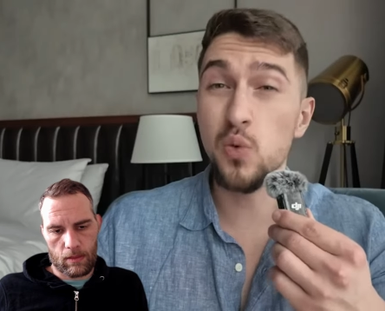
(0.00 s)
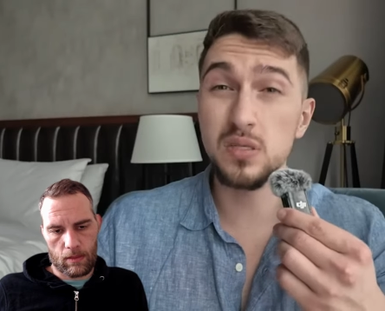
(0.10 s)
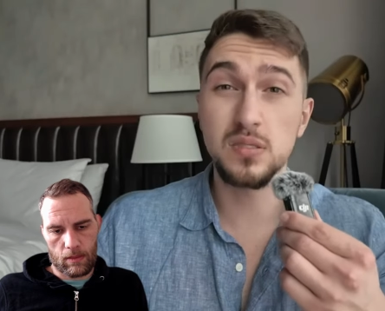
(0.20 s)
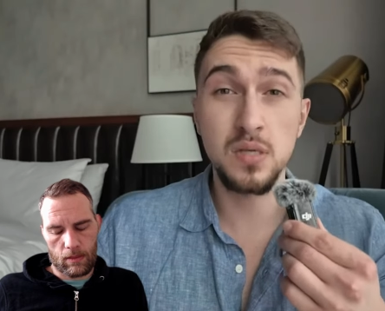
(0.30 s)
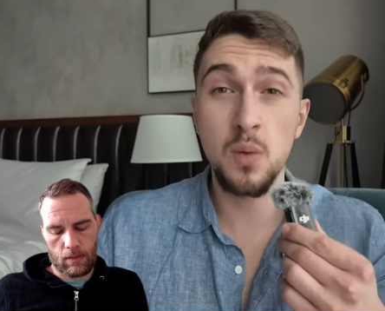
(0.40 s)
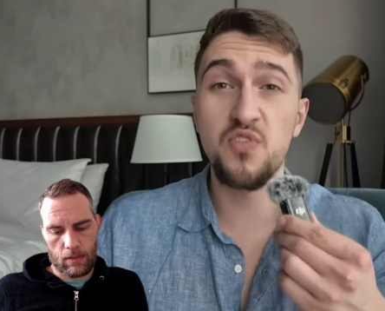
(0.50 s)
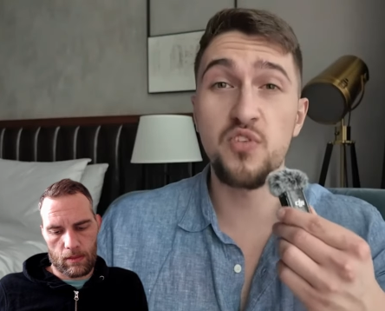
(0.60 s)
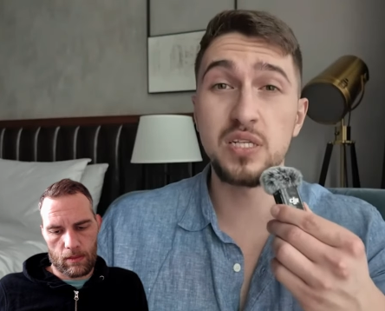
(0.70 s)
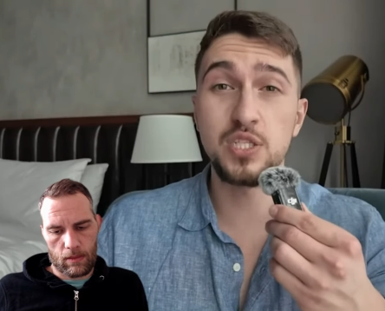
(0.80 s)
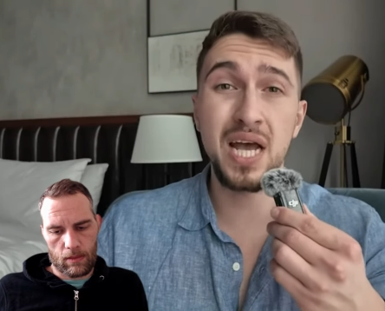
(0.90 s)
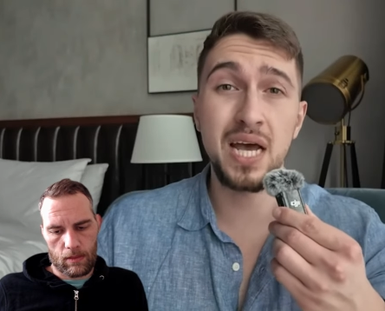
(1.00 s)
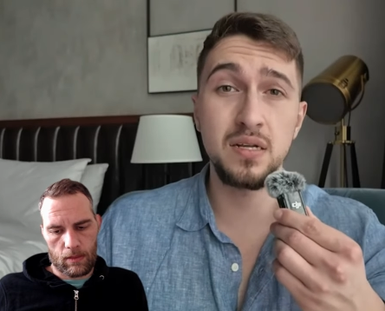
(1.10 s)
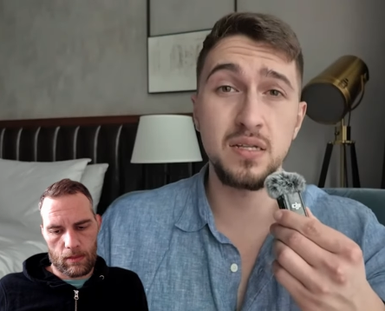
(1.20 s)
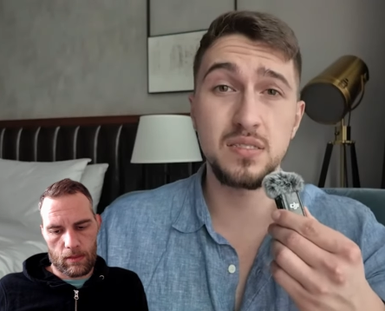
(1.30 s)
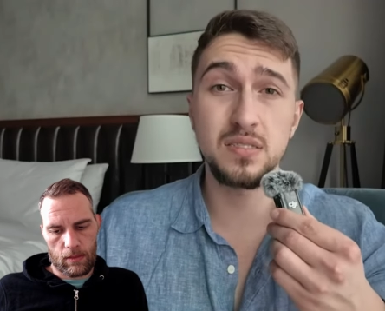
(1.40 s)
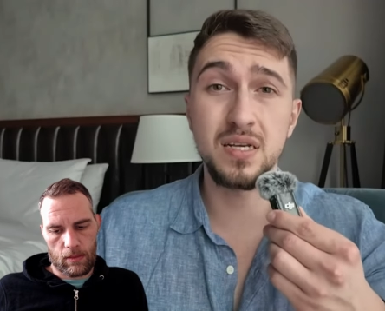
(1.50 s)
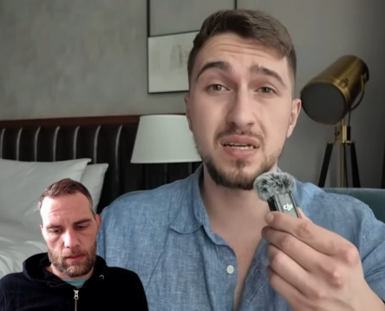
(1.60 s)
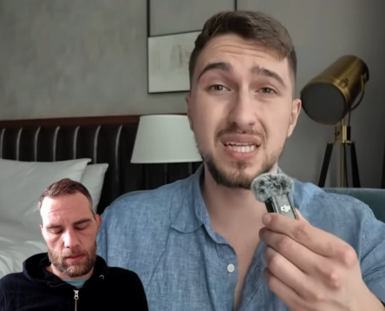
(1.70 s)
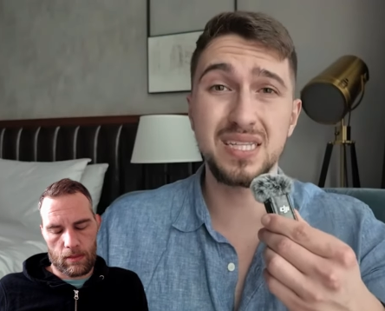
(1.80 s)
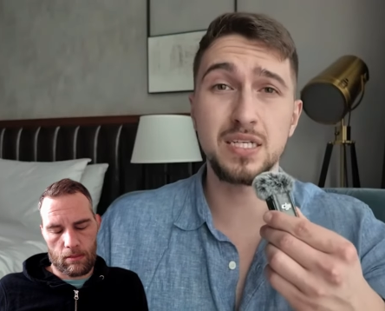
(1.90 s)
Speaker 1: Meanwhile, some French analysts
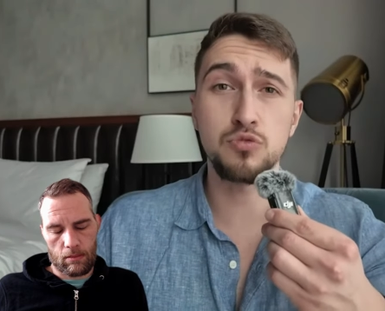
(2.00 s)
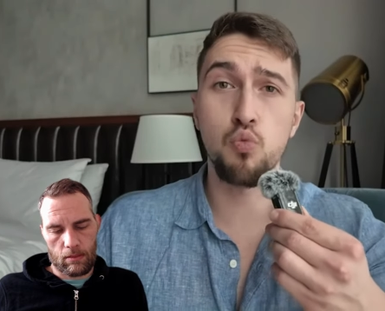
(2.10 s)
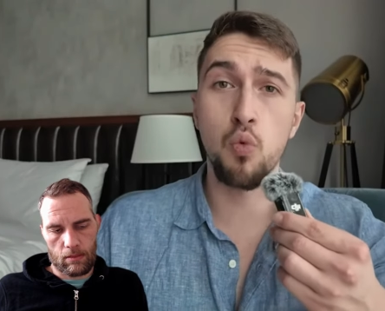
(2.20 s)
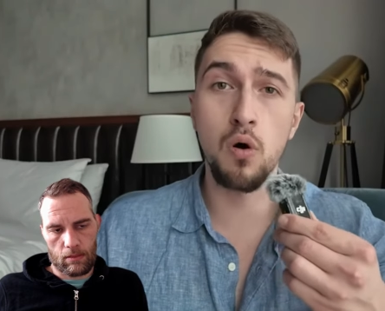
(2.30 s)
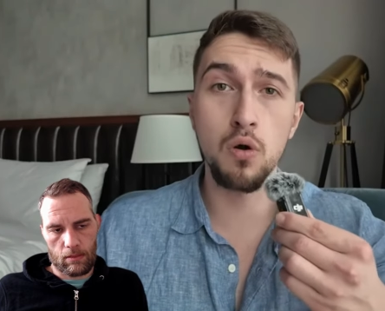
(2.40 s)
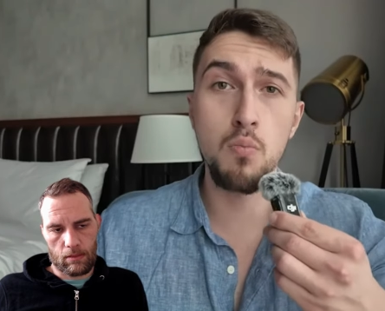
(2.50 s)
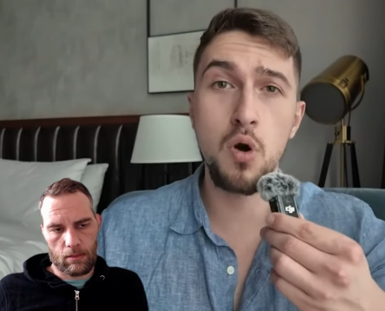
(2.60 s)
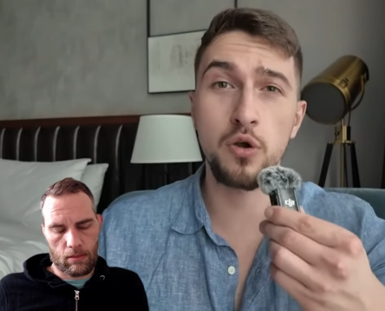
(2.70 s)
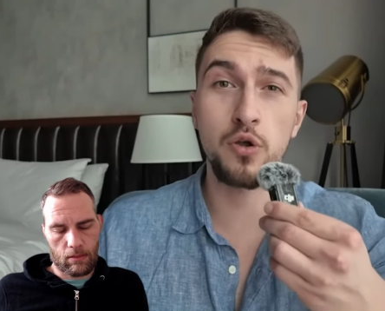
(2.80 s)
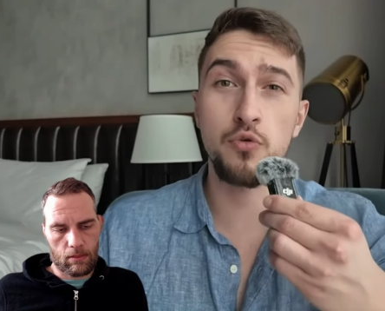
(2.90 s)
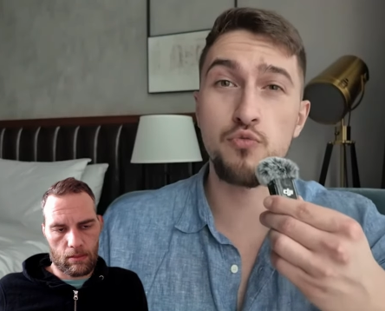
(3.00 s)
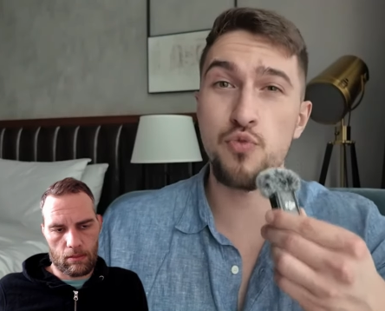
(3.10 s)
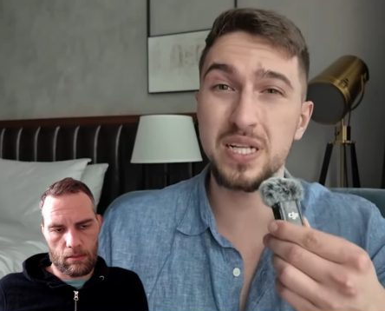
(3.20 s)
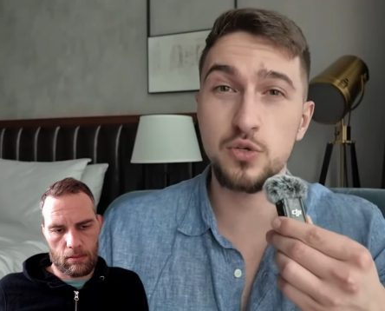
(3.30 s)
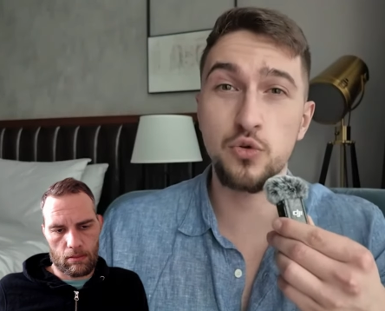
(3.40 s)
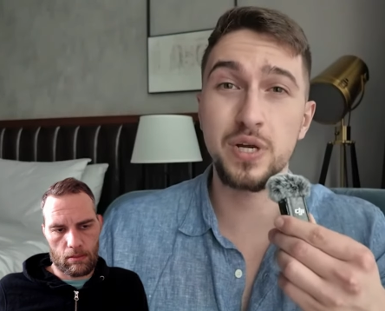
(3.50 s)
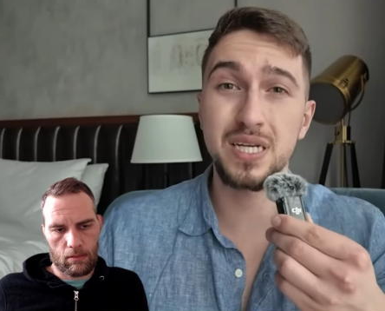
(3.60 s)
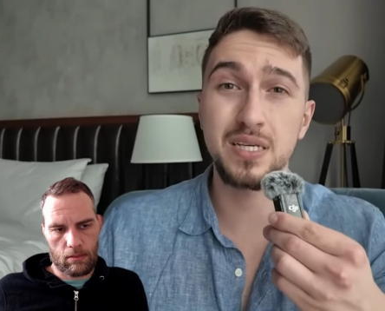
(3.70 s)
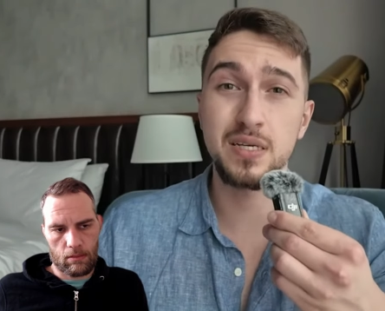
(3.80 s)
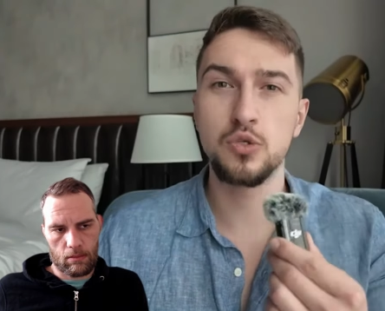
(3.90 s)
think that this warmonger
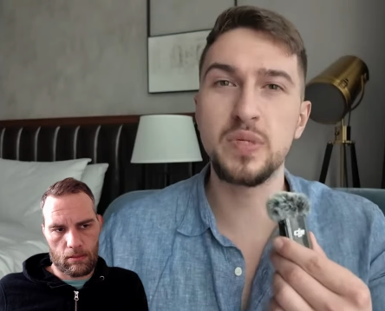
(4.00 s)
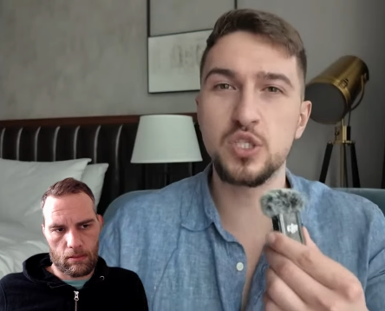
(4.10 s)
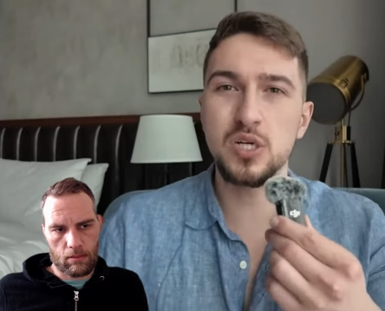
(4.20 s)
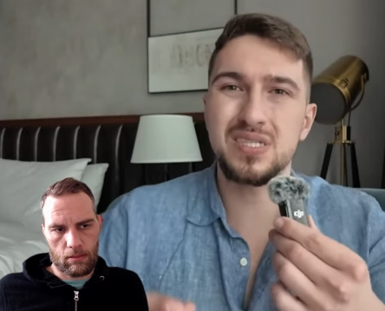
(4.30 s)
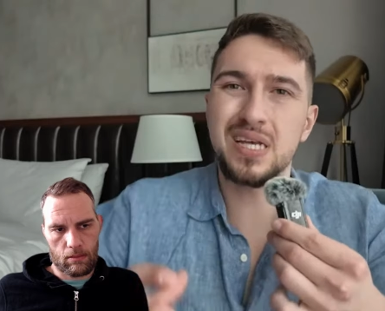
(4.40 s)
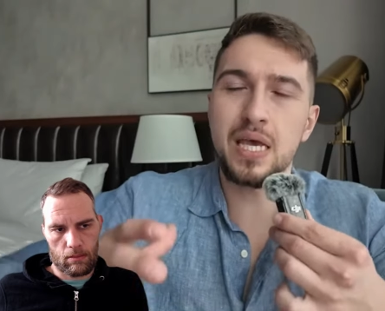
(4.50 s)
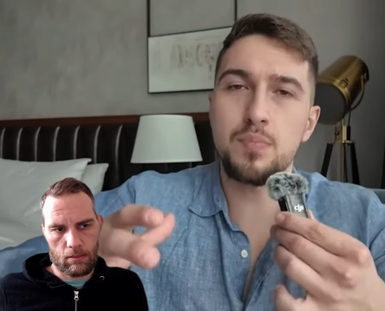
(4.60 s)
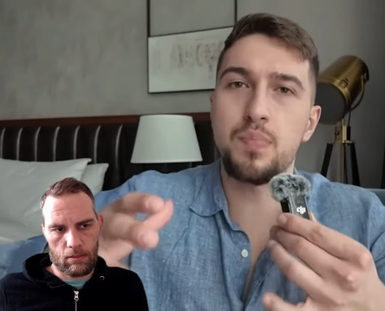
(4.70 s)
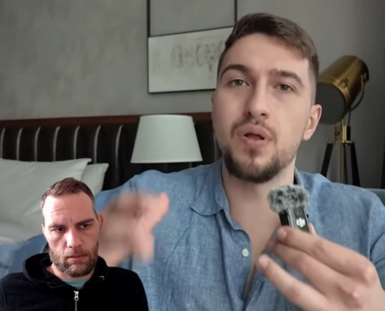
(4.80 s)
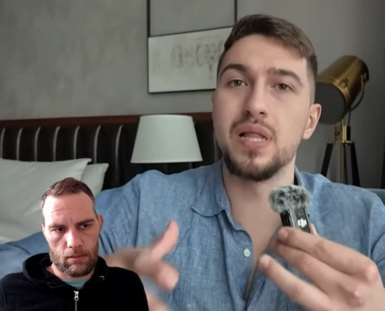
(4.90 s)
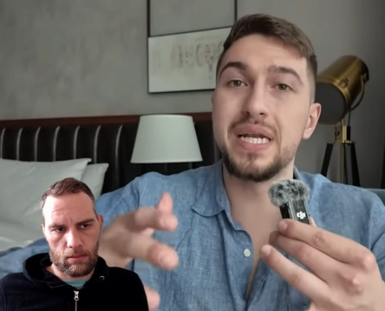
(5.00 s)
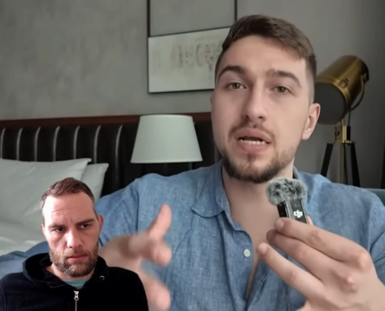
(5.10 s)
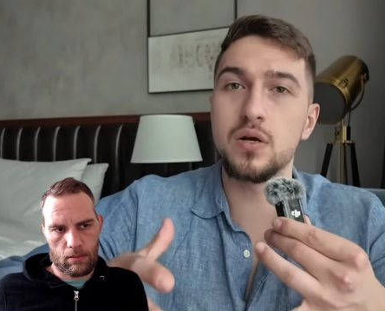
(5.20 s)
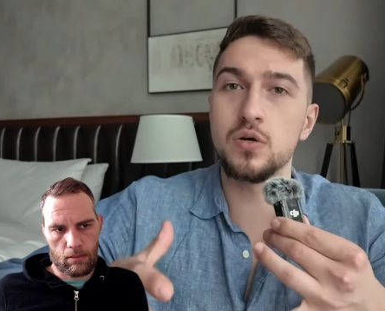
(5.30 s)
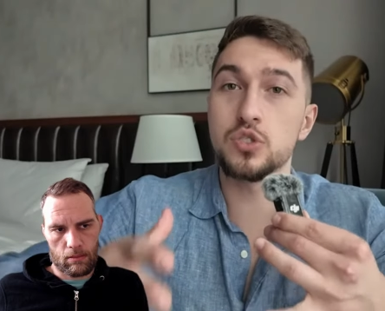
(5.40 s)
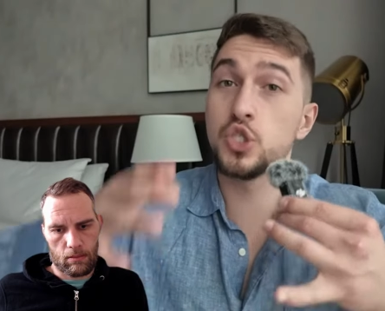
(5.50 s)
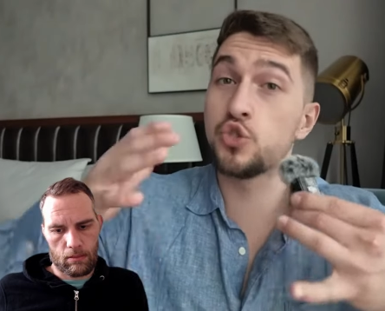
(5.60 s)
rhetoric to be just a political